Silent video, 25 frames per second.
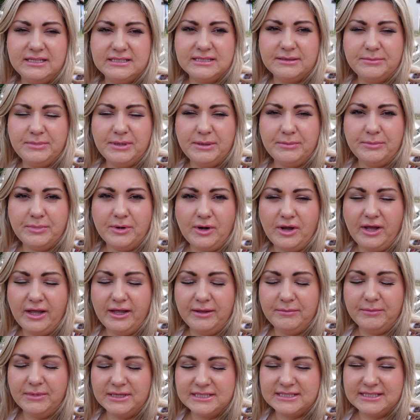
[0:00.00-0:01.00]
is a bit bright,
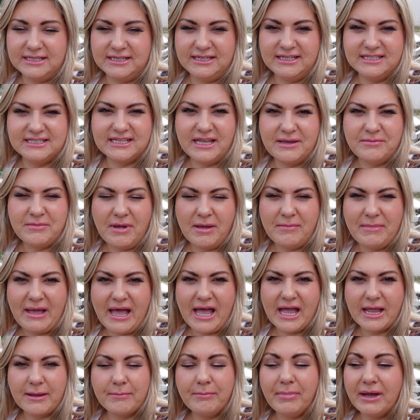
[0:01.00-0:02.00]
my son is in my
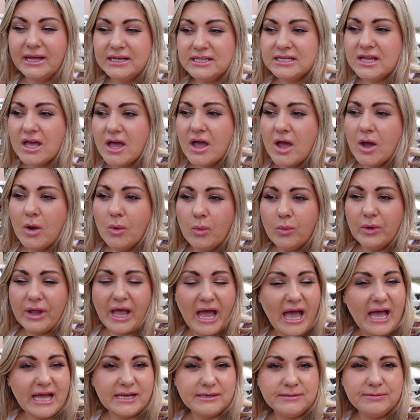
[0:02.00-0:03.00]
bag, but we're
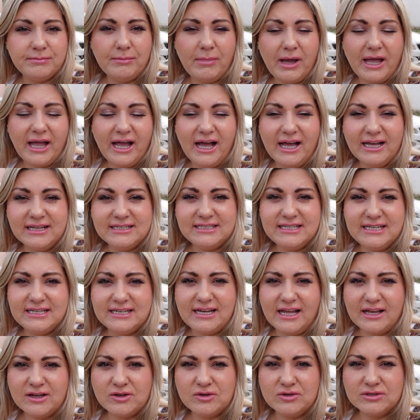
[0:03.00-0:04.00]
at my auntie and
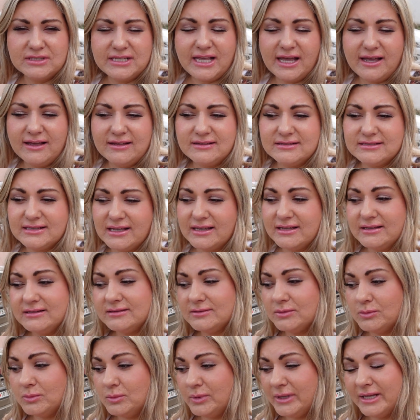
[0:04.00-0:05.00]
uncle's house and
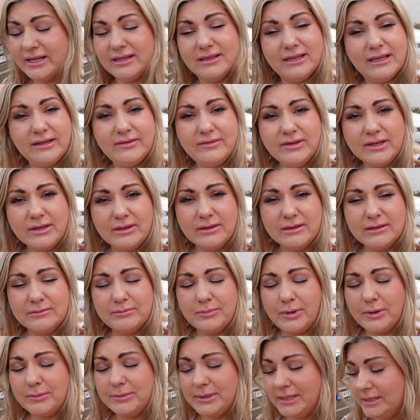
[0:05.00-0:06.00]
we're leaving now,
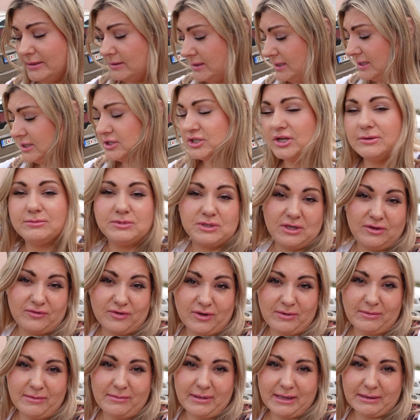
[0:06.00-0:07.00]
probably anytime soon. I've
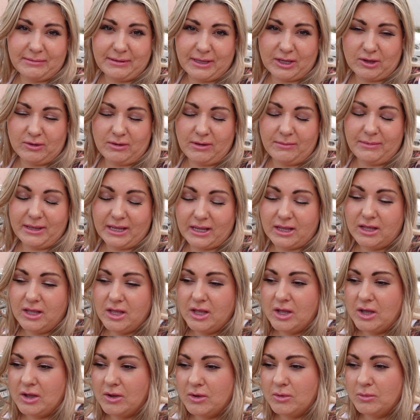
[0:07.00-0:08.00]
got my backpack on my back.
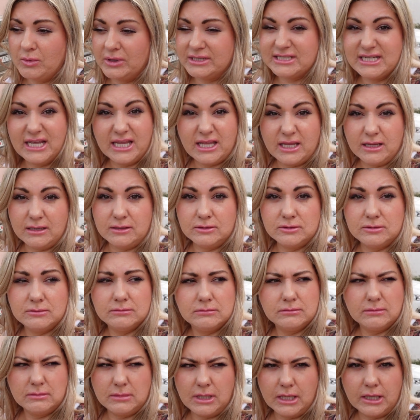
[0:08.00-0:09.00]
We're taking,
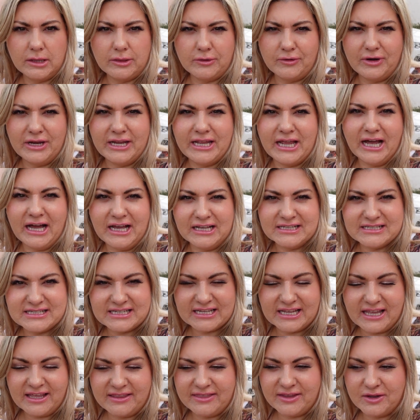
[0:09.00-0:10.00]
I think, three cars to
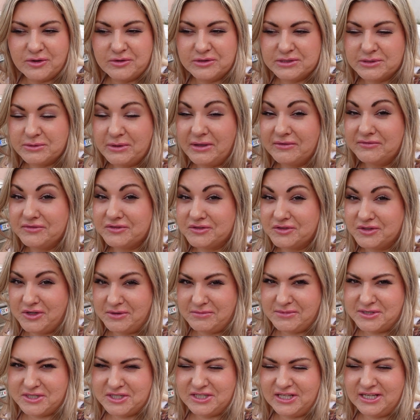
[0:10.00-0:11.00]
get there because we have so
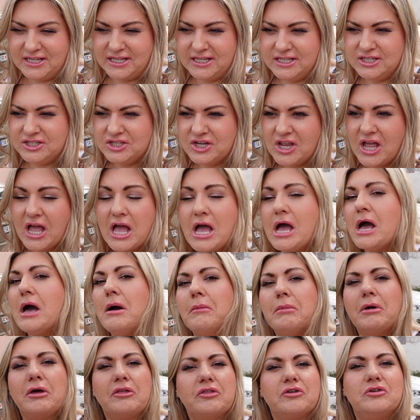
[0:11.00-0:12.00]
much luggage.
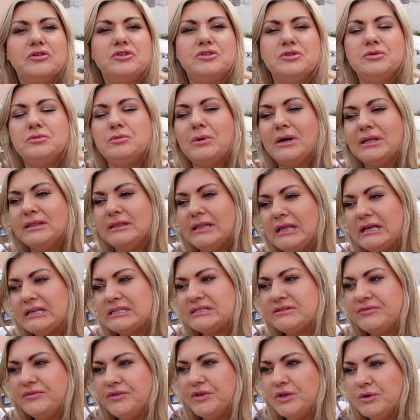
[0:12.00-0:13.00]
But I thought I'd do one
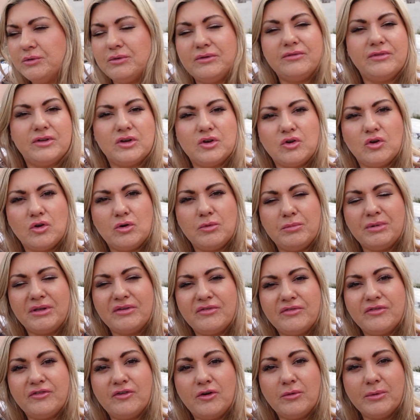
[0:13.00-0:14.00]
last view of it all
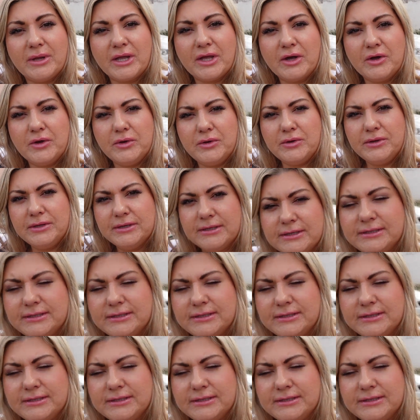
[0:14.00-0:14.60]
before we go.